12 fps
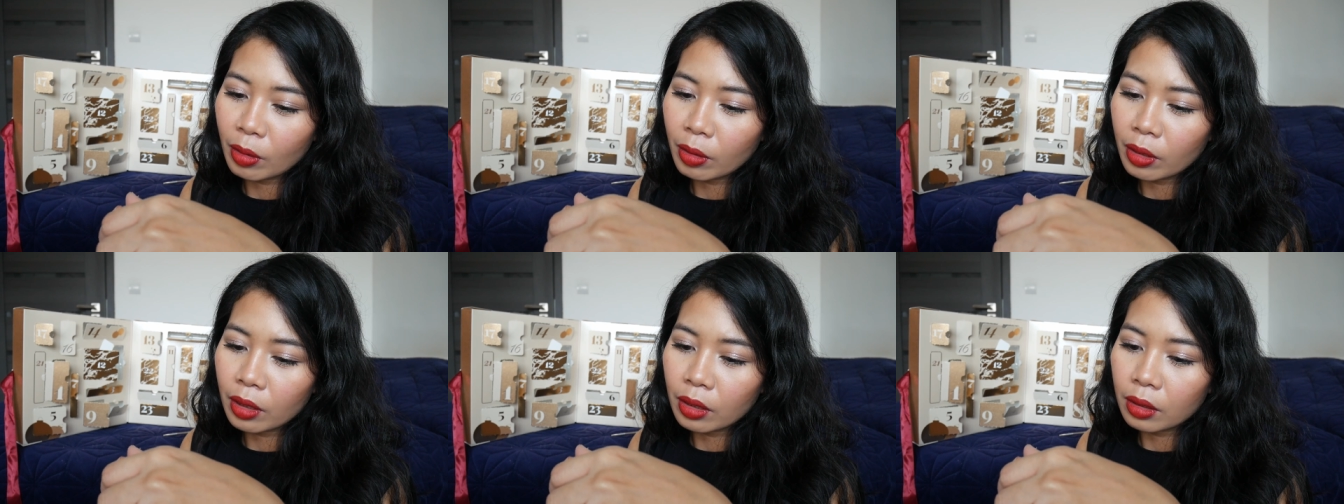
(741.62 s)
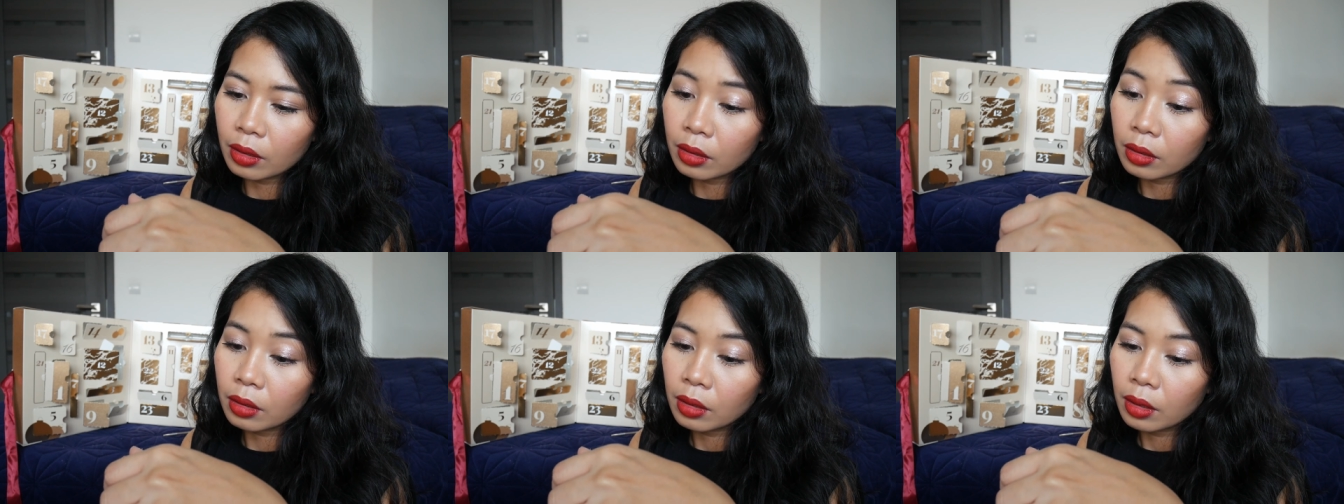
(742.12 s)
or
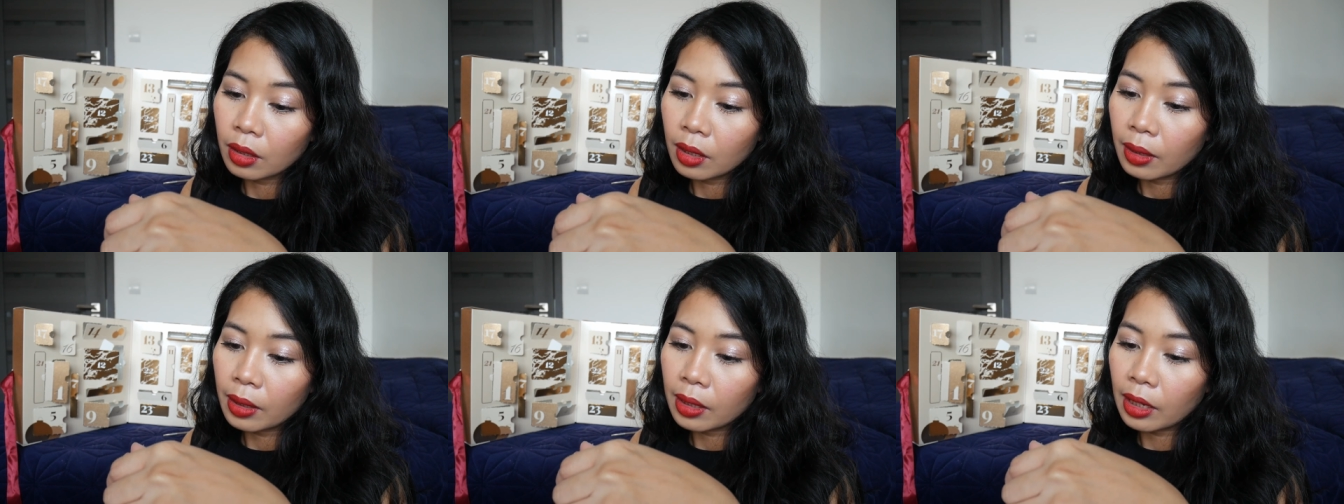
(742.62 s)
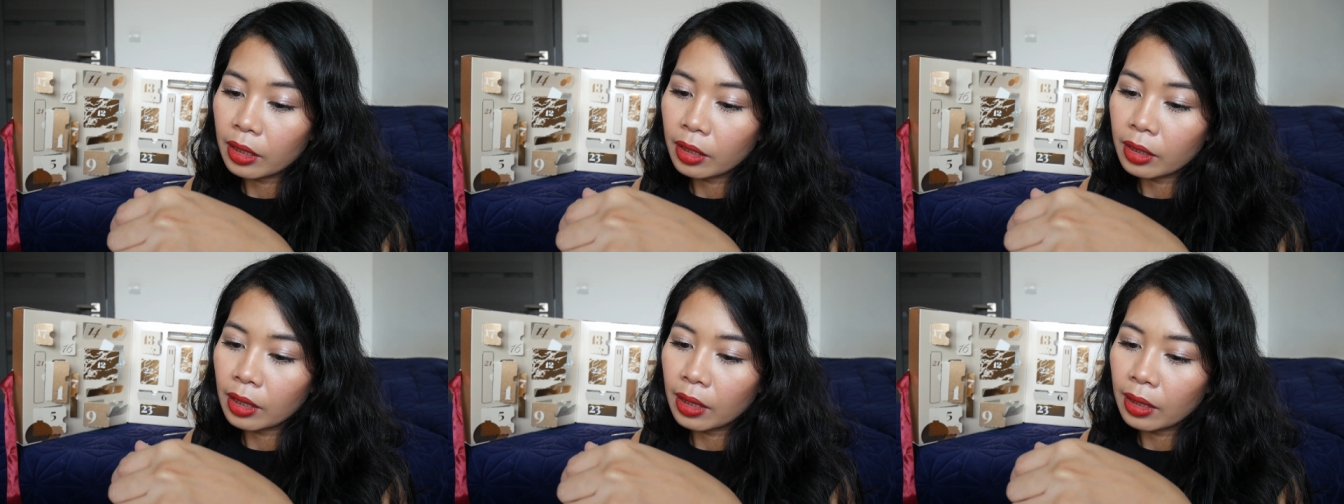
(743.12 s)

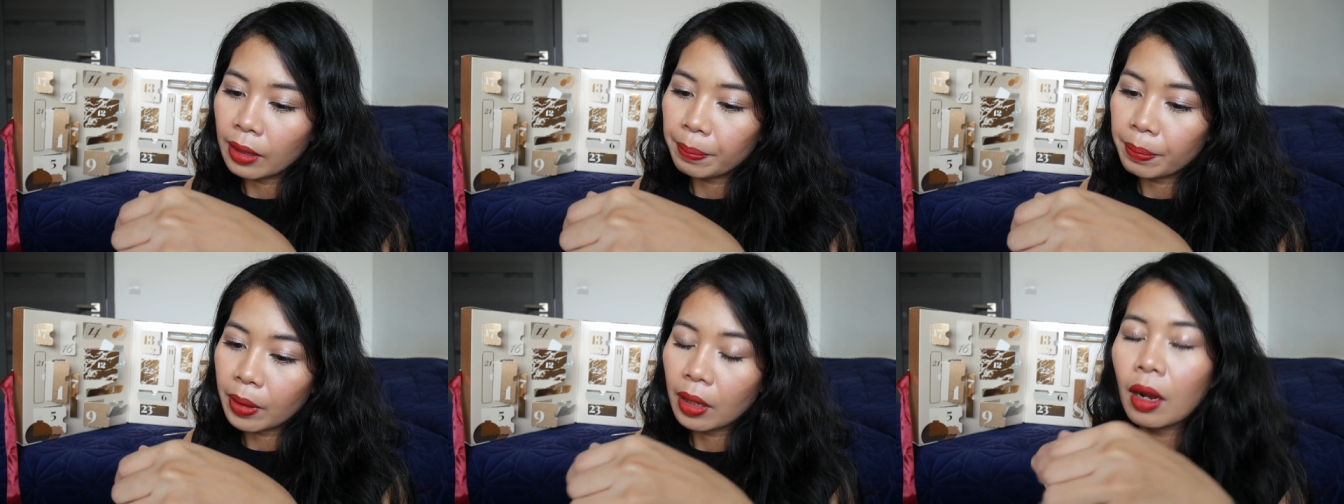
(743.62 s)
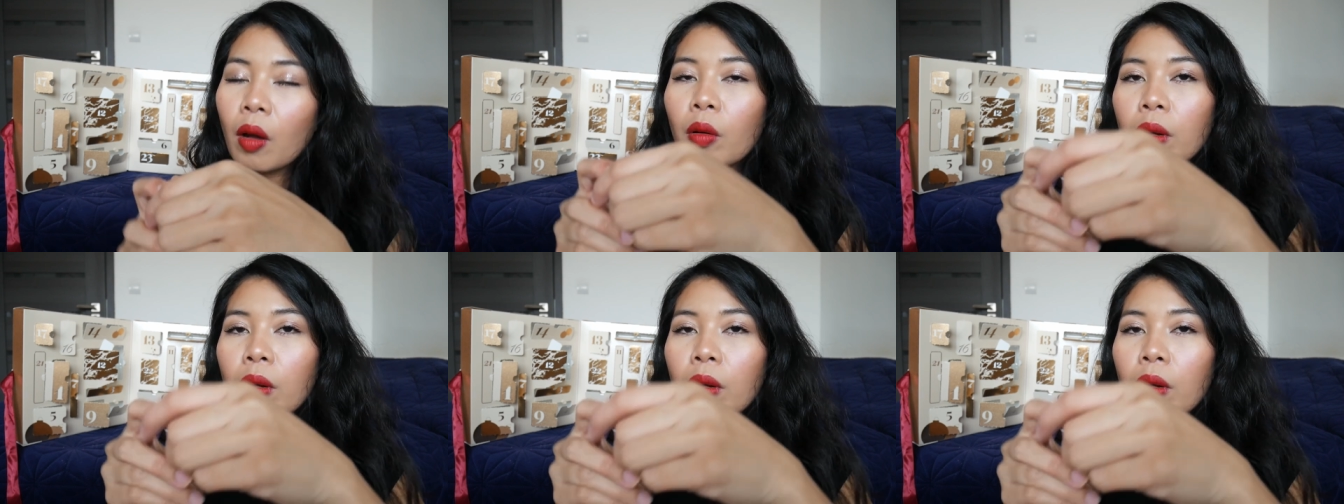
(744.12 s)
glittery lip oh